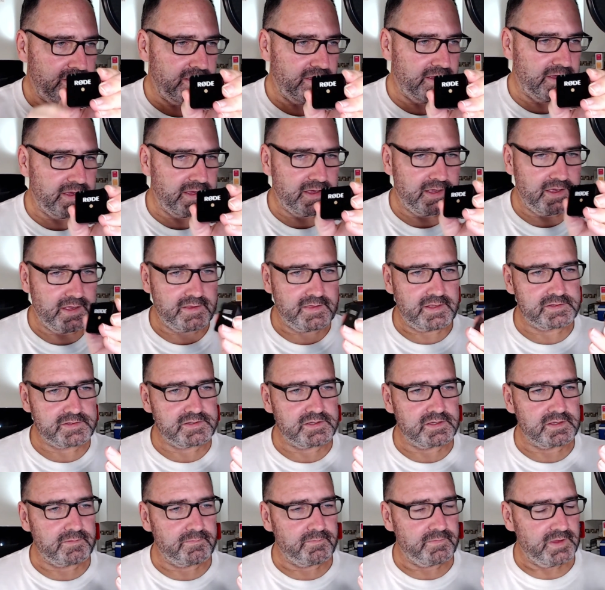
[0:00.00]
and that's
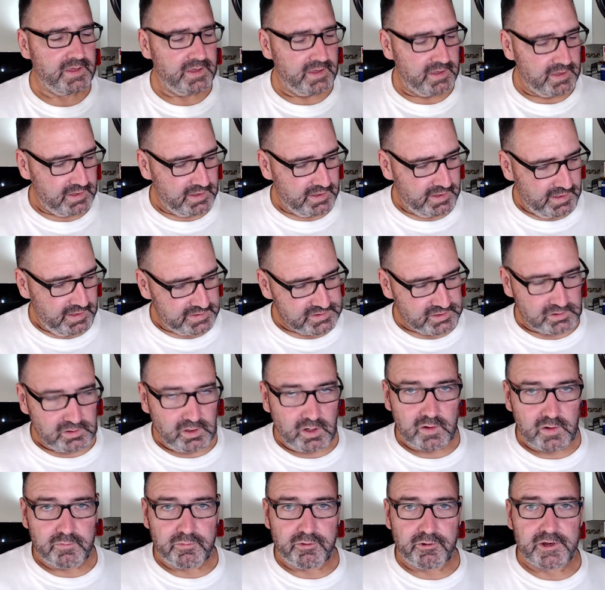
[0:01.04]
it. It's a
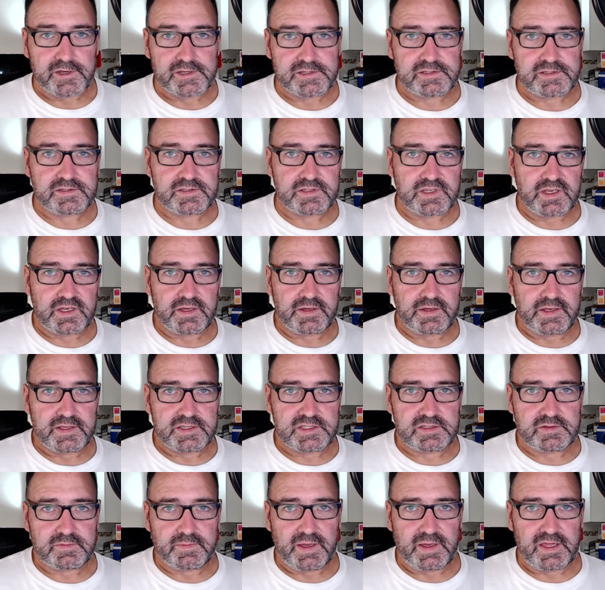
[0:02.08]
long press, so
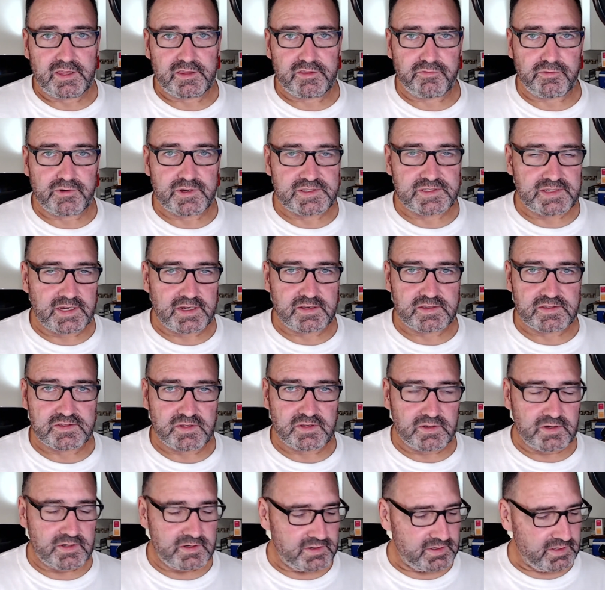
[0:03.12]
it's about 3 seconds
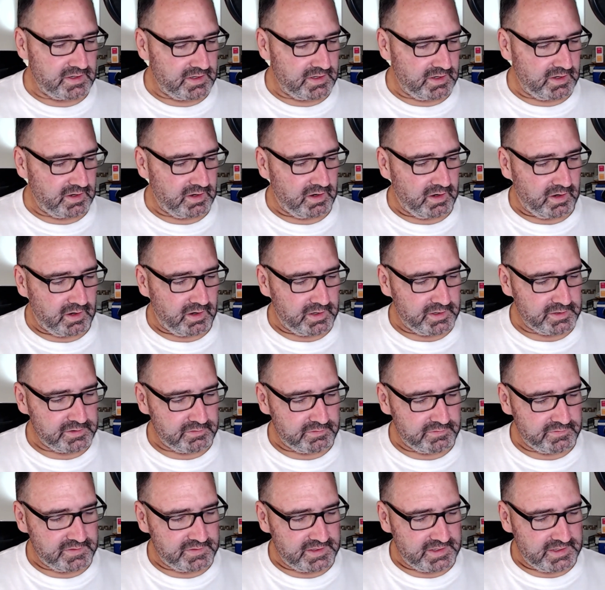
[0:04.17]
on either
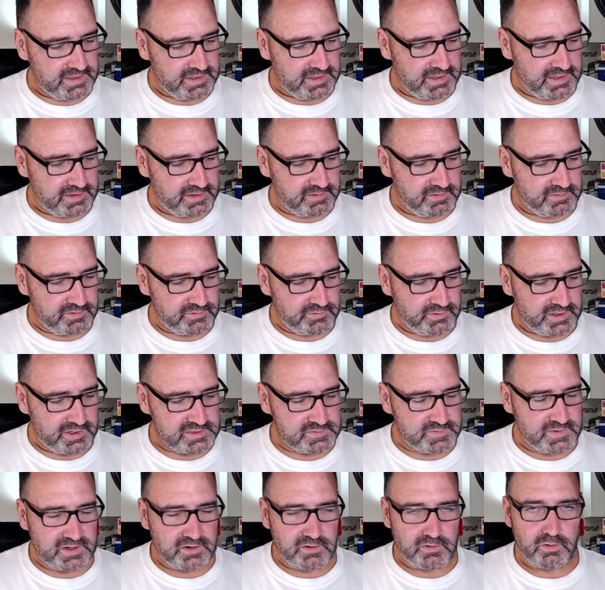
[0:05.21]
of the
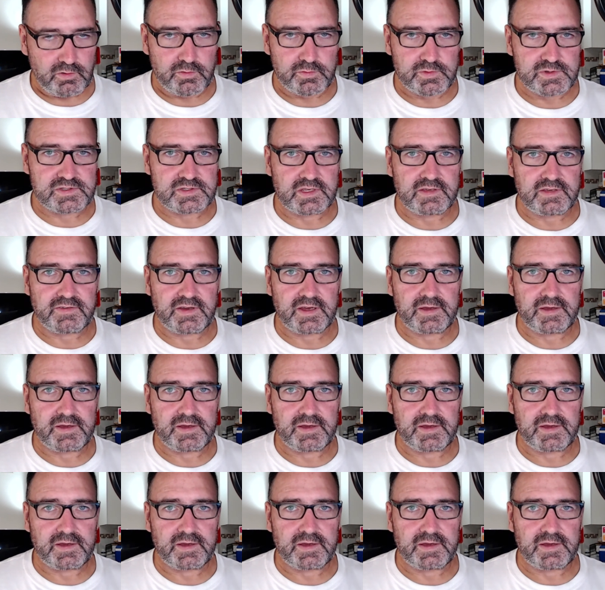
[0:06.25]
transmitter or receiver.